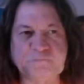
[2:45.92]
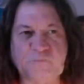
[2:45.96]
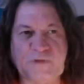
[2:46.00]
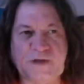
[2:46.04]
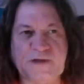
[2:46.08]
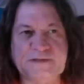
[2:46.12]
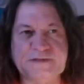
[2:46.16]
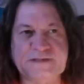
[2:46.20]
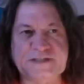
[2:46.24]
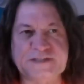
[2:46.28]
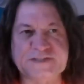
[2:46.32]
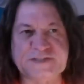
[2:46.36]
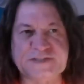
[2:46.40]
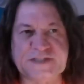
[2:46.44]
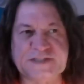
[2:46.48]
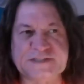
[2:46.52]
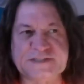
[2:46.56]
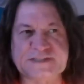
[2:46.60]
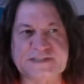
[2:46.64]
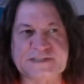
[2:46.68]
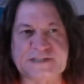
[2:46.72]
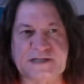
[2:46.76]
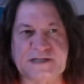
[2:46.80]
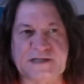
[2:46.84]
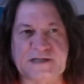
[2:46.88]
this
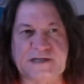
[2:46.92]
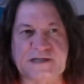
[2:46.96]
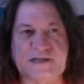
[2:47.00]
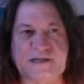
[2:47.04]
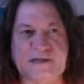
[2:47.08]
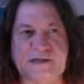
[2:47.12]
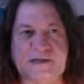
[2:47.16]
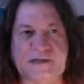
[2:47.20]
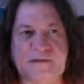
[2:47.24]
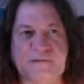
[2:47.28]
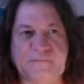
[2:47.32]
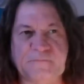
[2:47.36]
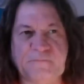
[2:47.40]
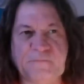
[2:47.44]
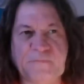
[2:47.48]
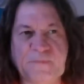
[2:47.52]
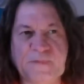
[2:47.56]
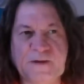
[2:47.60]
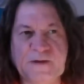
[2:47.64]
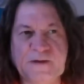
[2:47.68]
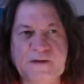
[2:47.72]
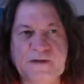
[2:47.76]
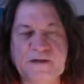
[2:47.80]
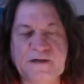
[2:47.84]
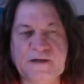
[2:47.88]
is...
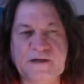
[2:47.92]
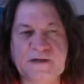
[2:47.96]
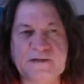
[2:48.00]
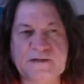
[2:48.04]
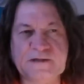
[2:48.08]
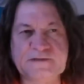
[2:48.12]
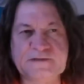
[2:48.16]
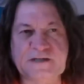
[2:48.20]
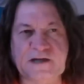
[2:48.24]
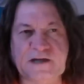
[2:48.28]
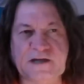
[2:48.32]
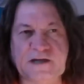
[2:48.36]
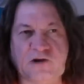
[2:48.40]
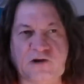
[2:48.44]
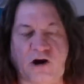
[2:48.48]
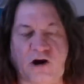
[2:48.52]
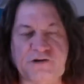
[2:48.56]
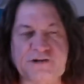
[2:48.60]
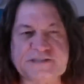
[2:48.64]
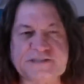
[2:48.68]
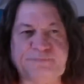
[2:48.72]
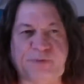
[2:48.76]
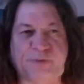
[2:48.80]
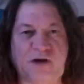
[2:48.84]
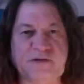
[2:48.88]
the
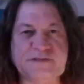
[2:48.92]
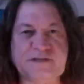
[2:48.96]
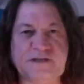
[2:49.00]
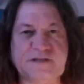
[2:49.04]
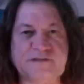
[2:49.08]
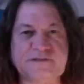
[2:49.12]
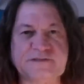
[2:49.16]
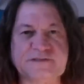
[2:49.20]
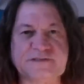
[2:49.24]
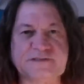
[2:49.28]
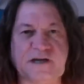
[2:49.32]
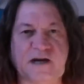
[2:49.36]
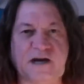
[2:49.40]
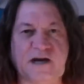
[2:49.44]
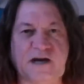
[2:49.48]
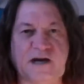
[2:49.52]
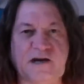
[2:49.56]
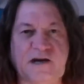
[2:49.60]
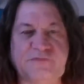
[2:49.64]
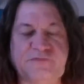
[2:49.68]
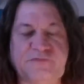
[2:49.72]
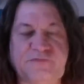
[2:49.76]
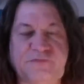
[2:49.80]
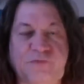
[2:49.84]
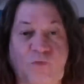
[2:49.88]
correspondence
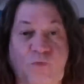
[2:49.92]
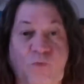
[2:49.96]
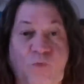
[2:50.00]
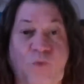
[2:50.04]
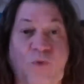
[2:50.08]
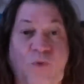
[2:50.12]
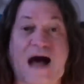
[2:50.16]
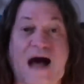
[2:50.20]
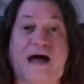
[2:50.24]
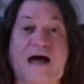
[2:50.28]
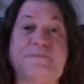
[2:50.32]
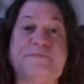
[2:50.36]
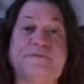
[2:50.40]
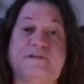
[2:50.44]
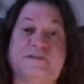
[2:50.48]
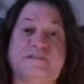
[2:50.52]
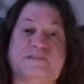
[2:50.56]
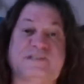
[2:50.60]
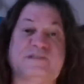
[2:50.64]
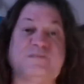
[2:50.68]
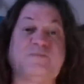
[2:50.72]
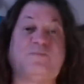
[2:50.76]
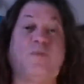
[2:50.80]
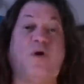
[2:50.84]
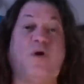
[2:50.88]
of one
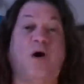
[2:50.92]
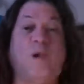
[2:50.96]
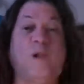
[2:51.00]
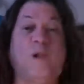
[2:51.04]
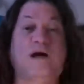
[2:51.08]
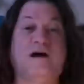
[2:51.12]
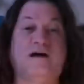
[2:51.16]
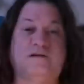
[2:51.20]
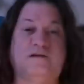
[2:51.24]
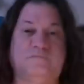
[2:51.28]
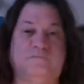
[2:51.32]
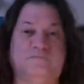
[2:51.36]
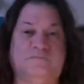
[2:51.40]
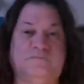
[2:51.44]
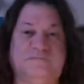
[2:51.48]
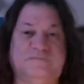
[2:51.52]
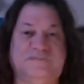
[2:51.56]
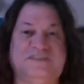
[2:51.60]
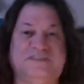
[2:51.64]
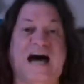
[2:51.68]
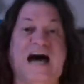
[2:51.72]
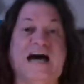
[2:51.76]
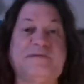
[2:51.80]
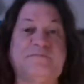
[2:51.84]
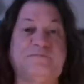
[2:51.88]
smaller
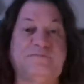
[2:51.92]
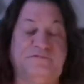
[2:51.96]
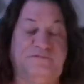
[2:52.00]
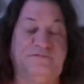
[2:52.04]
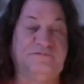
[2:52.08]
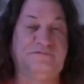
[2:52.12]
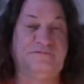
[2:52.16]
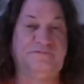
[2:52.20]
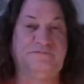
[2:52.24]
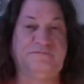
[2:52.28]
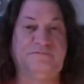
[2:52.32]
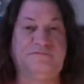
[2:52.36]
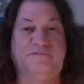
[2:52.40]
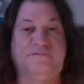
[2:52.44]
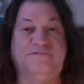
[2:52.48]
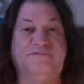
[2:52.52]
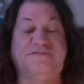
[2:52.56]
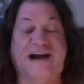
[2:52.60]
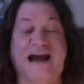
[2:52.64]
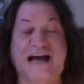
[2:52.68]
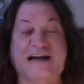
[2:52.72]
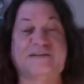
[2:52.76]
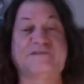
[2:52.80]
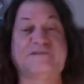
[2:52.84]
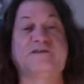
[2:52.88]
time
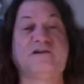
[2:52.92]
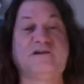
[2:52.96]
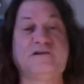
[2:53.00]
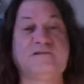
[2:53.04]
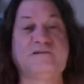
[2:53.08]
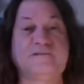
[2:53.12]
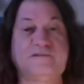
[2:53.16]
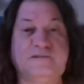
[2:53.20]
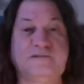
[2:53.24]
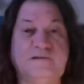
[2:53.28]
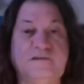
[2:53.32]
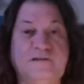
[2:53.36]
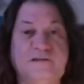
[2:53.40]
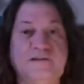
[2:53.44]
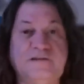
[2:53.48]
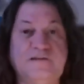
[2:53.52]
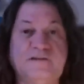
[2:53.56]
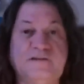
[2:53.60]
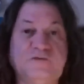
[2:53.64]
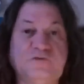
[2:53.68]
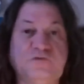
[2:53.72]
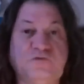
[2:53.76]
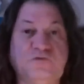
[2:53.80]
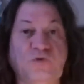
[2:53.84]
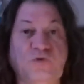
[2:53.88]
fractal
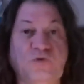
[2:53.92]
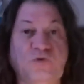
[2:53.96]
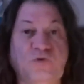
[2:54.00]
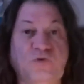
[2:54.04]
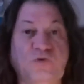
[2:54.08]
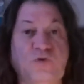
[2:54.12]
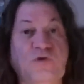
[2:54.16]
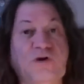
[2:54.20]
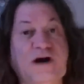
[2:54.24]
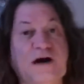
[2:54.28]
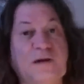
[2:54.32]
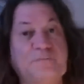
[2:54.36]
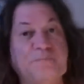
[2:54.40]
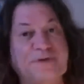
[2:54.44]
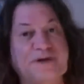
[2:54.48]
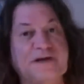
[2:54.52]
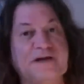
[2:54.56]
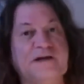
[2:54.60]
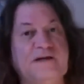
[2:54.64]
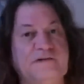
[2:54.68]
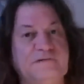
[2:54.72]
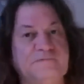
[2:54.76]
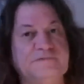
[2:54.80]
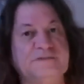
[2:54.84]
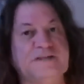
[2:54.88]
to a bigger
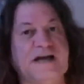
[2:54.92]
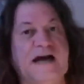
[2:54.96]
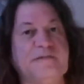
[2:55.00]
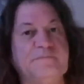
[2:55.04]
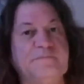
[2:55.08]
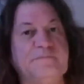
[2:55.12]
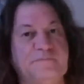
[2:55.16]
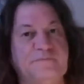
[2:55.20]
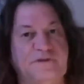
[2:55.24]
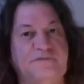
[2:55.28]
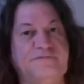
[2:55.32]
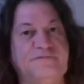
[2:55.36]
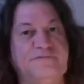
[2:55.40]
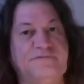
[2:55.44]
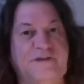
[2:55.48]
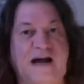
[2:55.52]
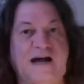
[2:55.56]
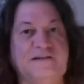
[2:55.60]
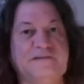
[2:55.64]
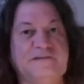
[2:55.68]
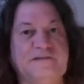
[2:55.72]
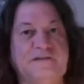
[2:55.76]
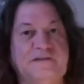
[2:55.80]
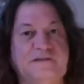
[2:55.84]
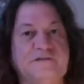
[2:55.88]
time
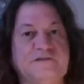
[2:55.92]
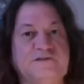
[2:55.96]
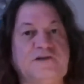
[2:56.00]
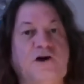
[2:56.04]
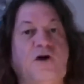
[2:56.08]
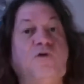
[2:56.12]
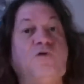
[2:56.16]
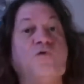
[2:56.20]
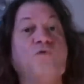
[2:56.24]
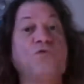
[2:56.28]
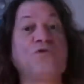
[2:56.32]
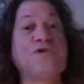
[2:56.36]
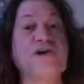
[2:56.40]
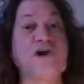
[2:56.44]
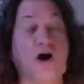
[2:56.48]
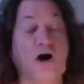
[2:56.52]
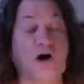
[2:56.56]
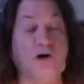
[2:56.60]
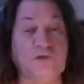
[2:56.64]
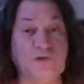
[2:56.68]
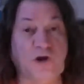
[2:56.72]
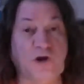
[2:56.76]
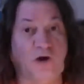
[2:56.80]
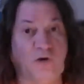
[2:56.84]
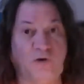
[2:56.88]
fractal. So we all
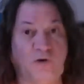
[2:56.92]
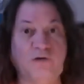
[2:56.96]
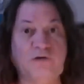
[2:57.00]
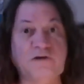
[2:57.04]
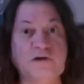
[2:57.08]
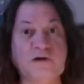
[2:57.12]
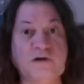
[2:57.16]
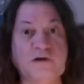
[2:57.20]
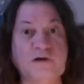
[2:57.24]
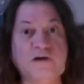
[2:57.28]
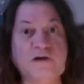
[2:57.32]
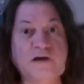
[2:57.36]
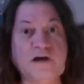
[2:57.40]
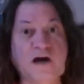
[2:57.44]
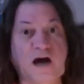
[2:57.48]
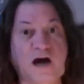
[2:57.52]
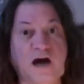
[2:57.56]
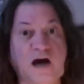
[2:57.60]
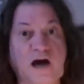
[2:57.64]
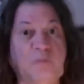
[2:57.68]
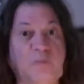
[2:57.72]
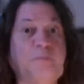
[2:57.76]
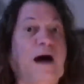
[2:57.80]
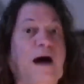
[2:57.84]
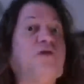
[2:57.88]
know
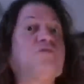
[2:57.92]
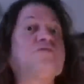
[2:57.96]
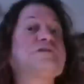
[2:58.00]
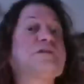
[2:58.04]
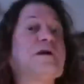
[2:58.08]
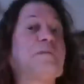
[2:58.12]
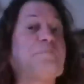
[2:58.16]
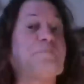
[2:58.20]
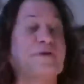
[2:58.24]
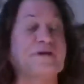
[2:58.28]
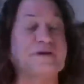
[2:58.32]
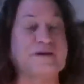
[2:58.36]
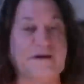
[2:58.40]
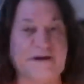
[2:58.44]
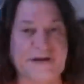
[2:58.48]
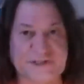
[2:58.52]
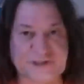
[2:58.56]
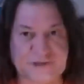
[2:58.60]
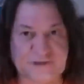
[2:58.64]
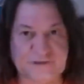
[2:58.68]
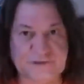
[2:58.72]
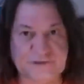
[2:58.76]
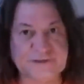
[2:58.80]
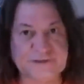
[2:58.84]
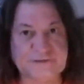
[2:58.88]
about the
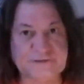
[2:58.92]
progressions,